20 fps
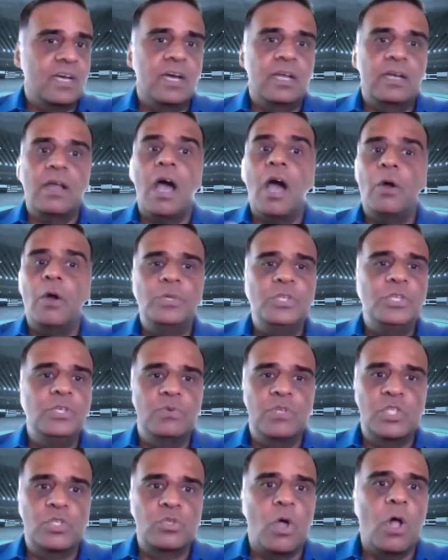are, how do
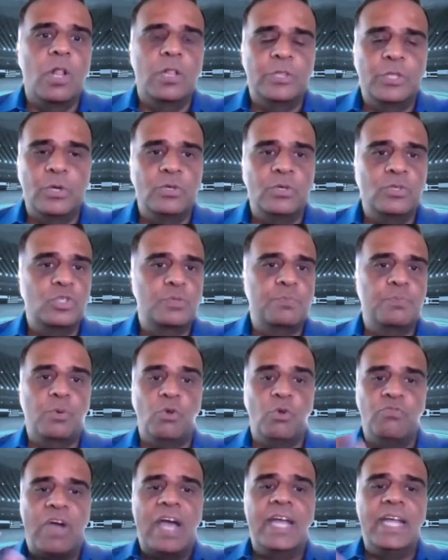you resolve those,
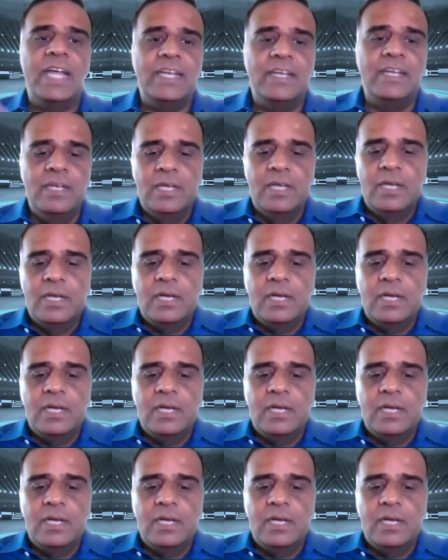provide